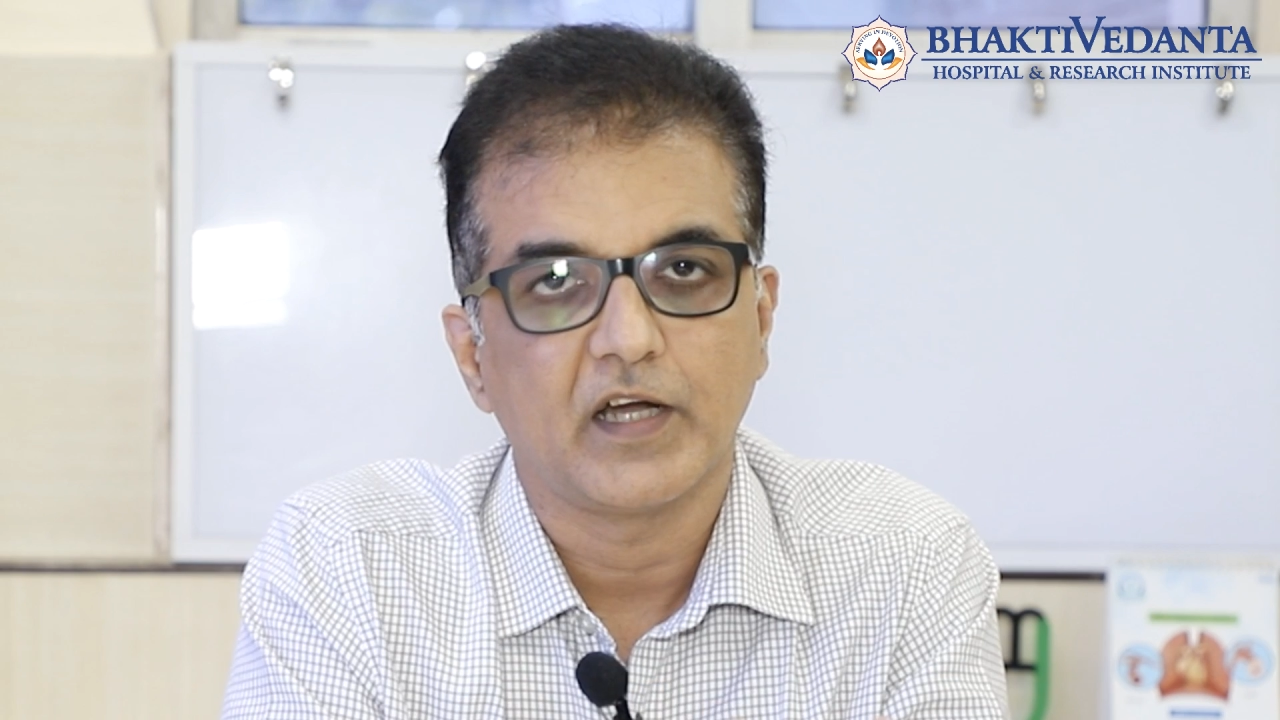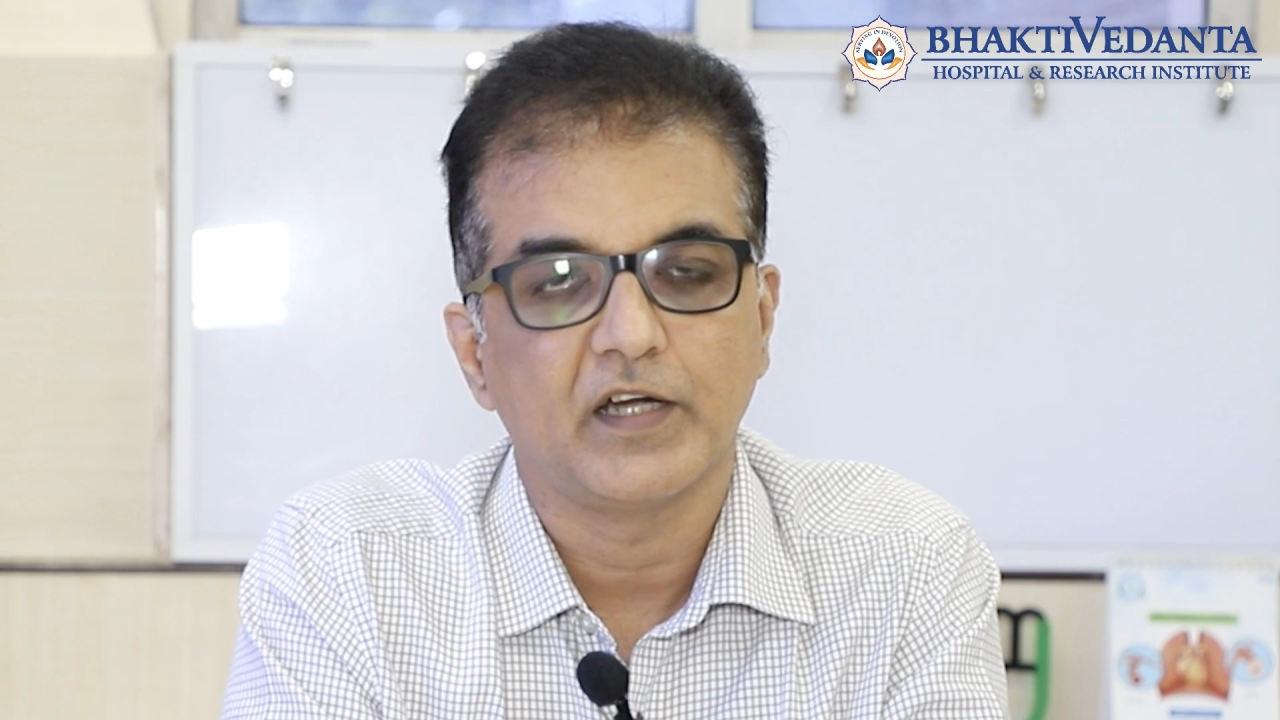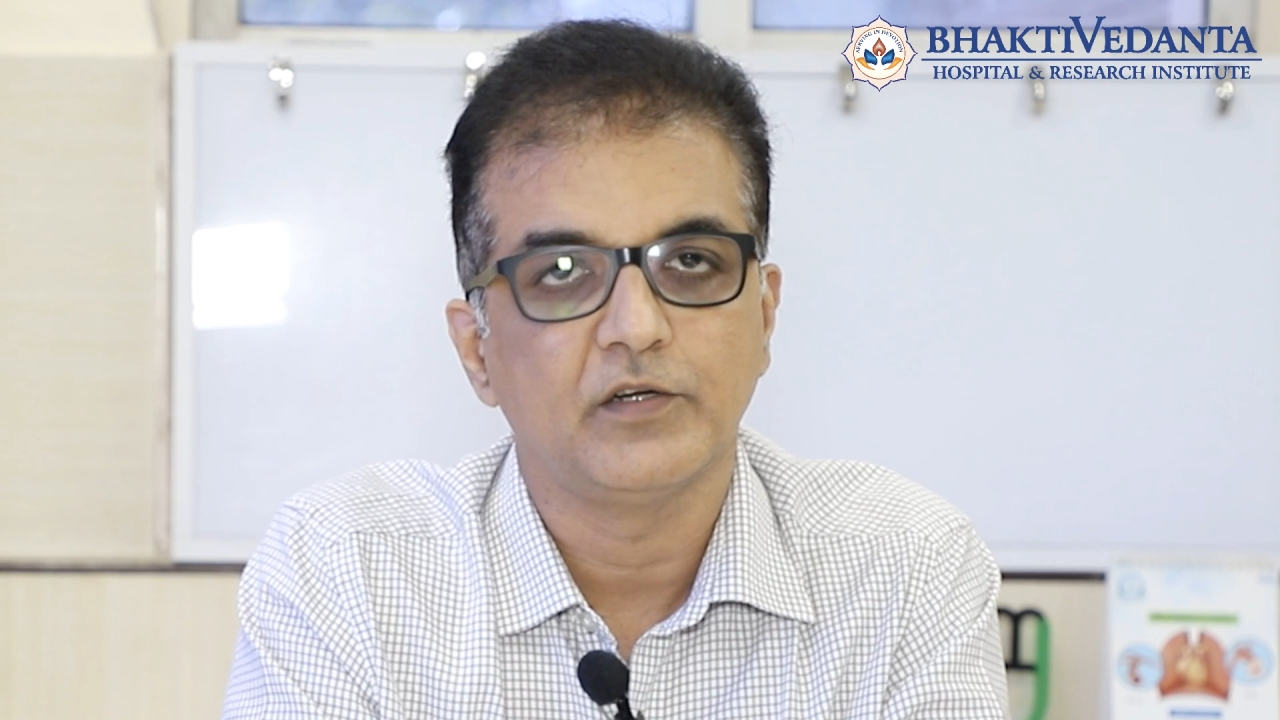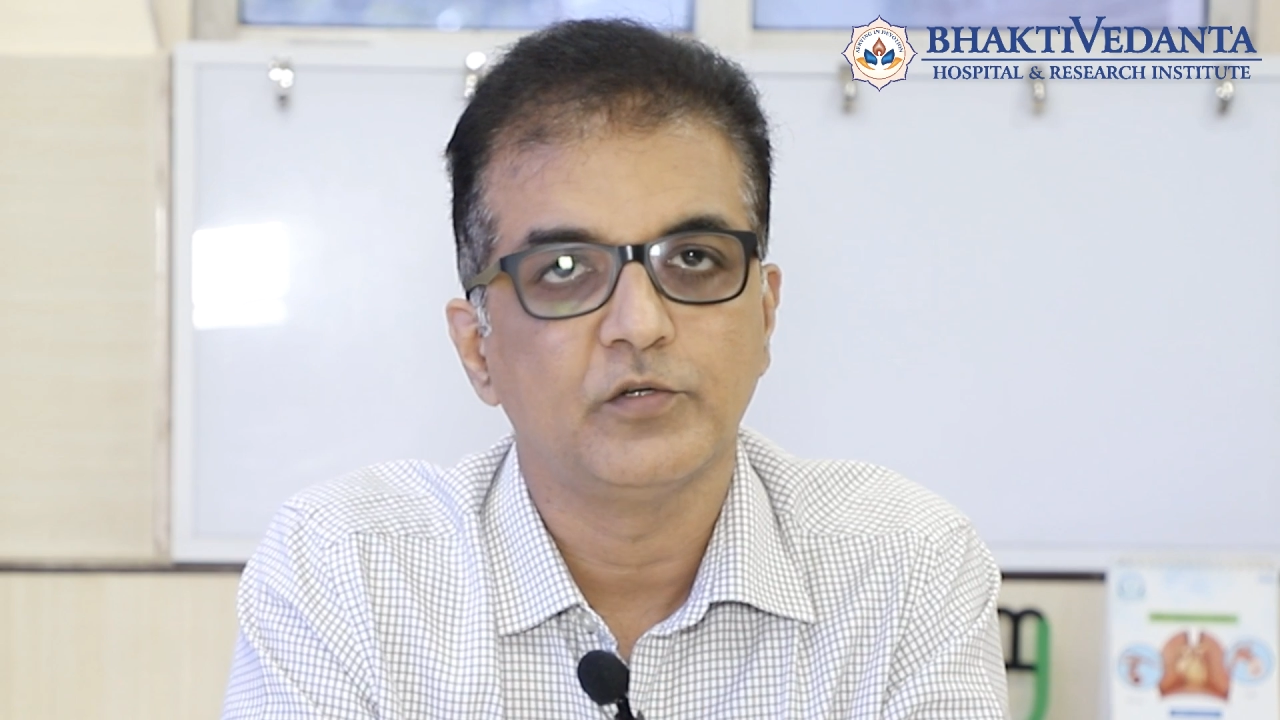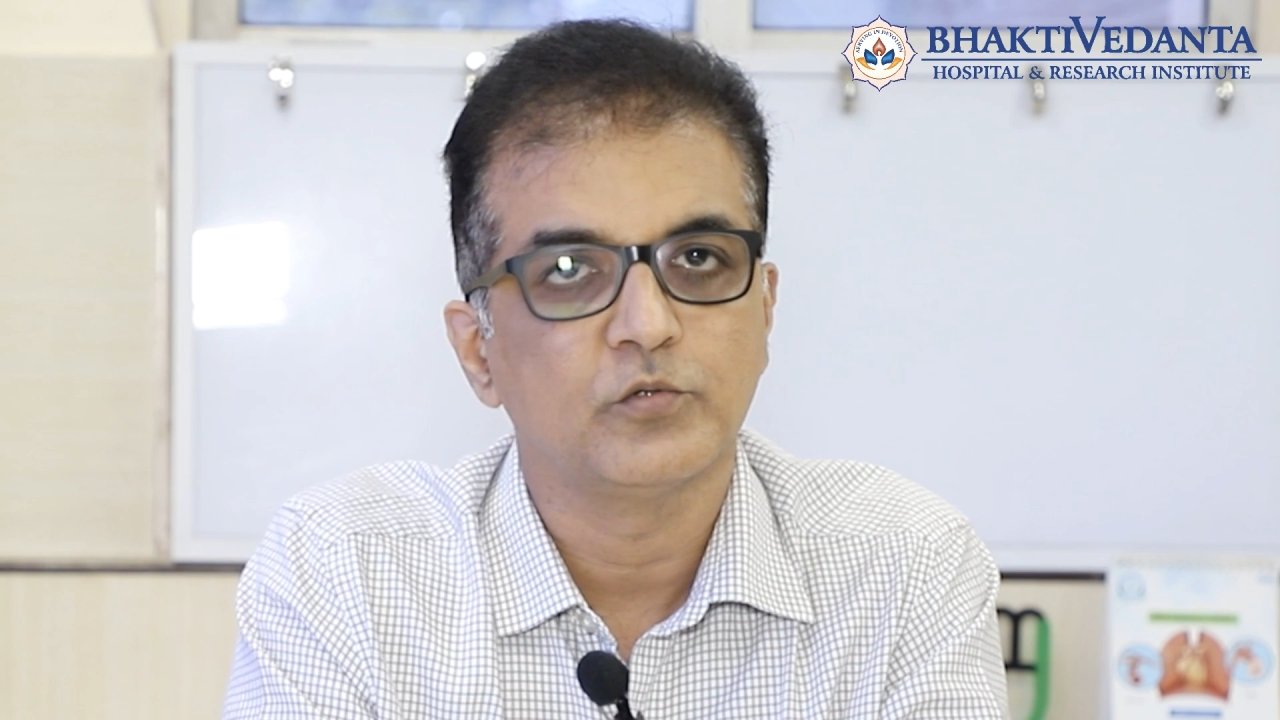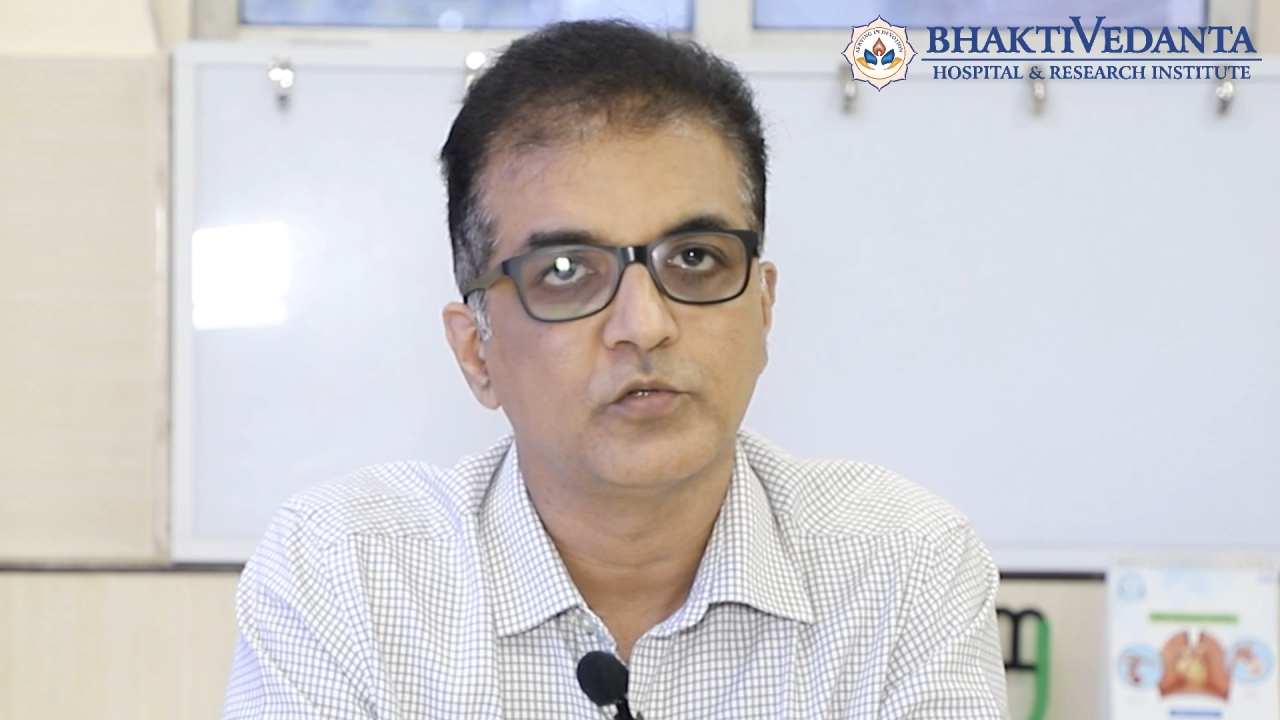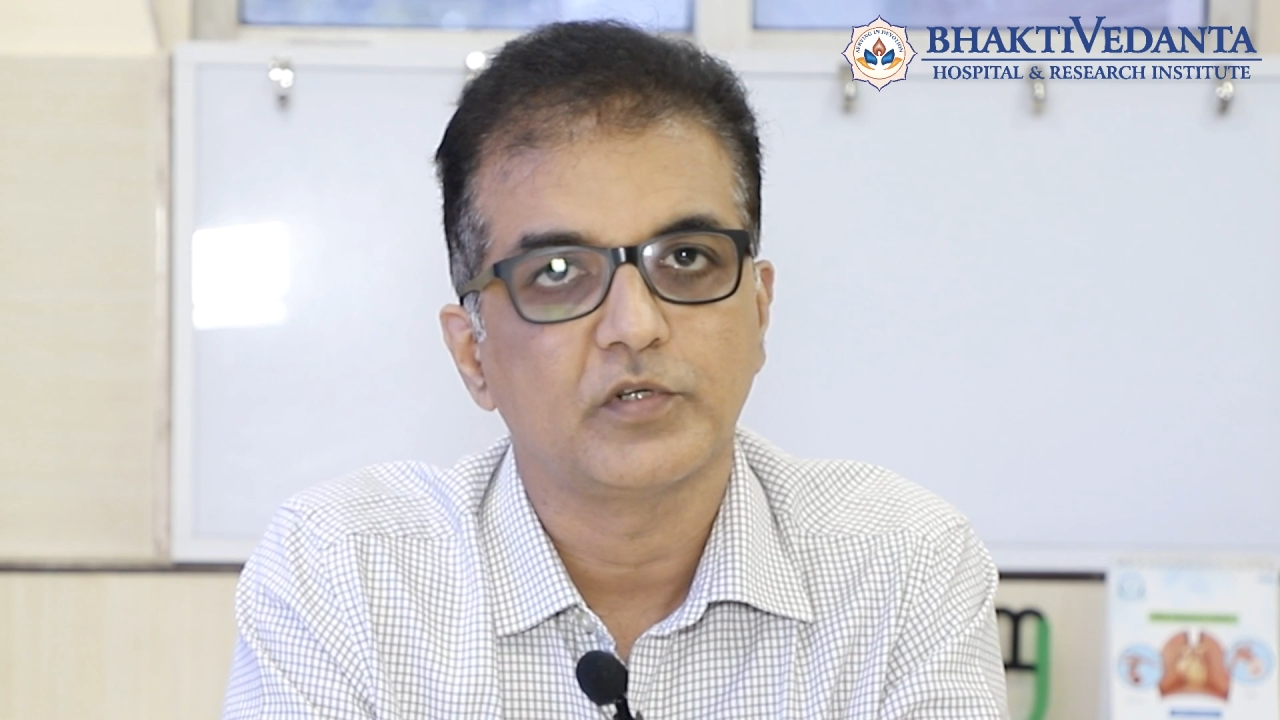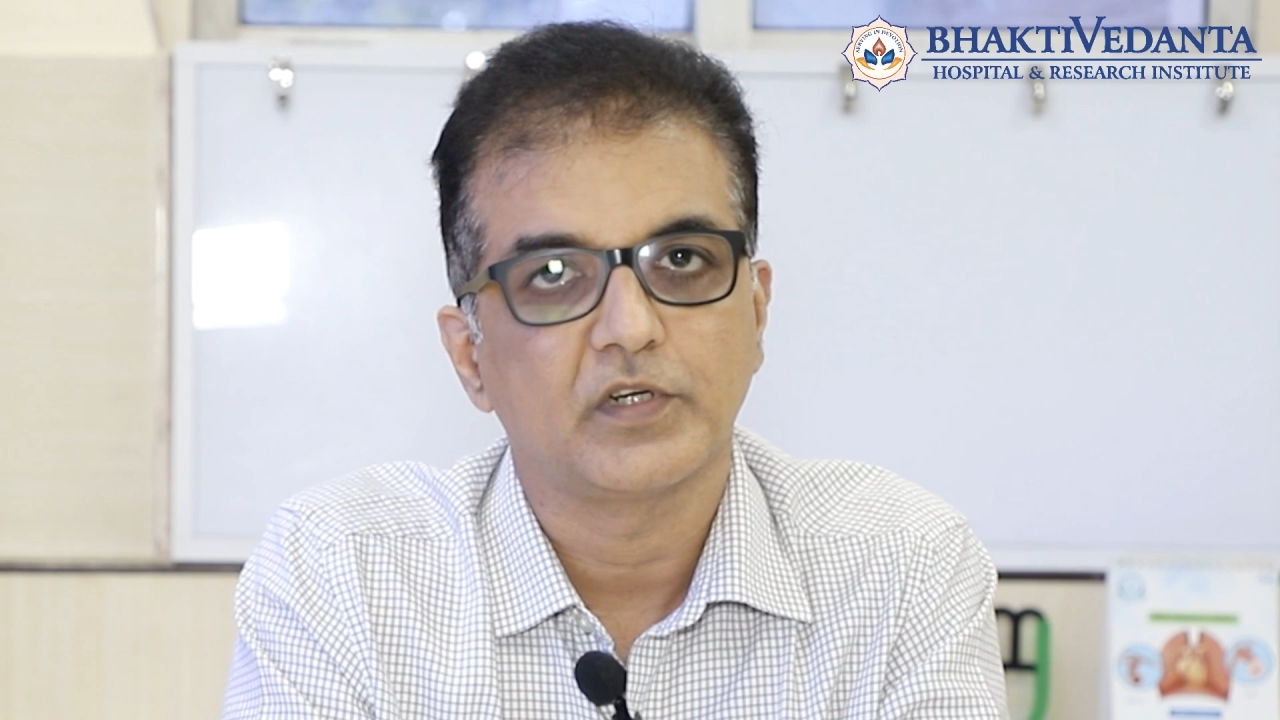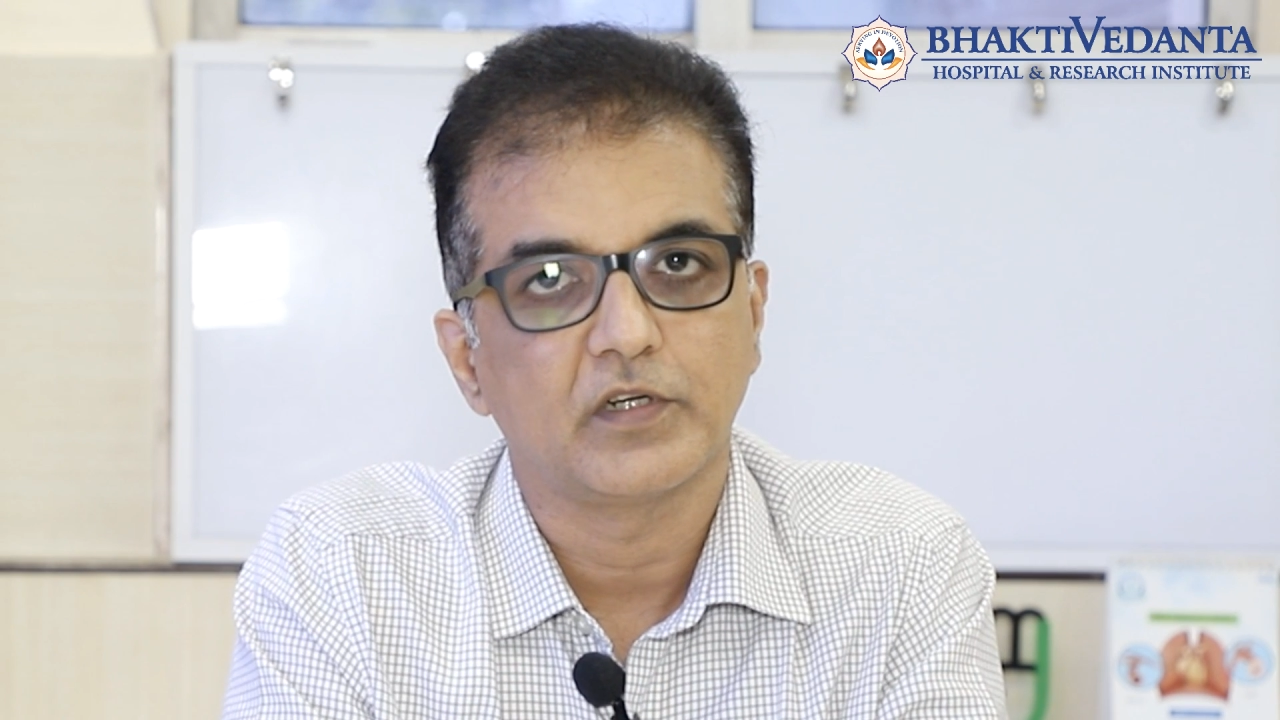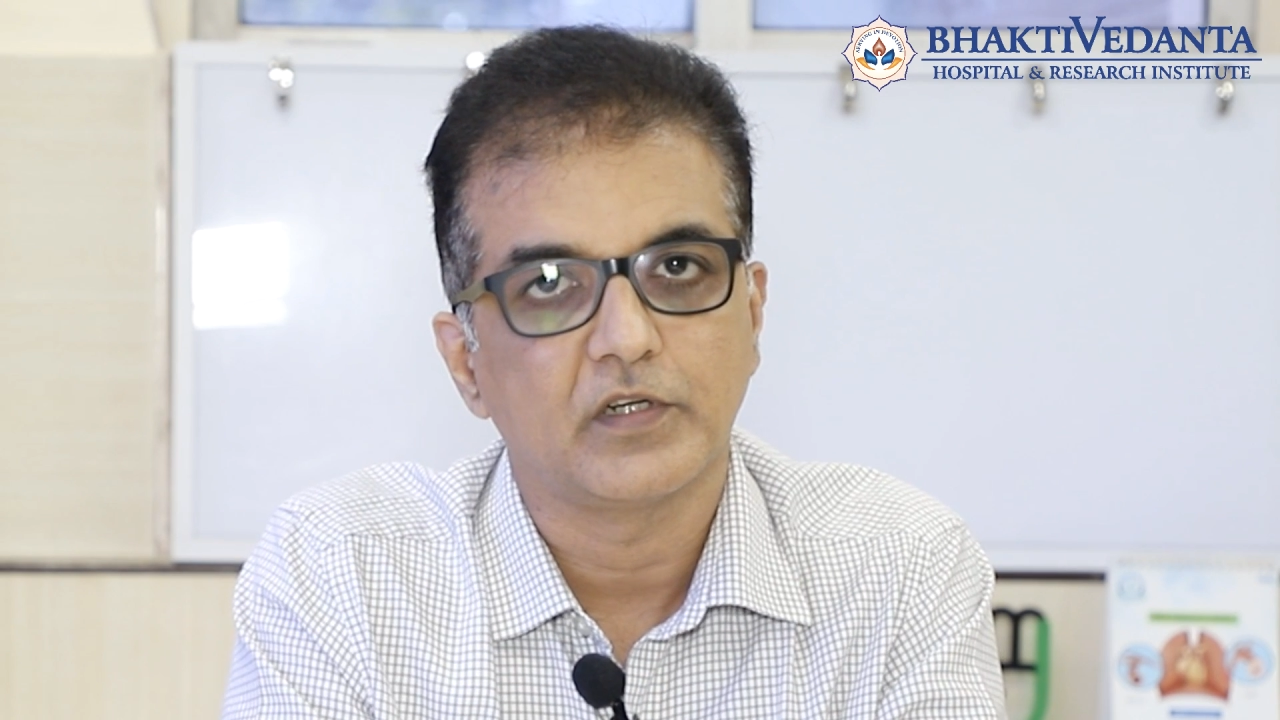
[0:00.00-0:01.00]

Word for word: and no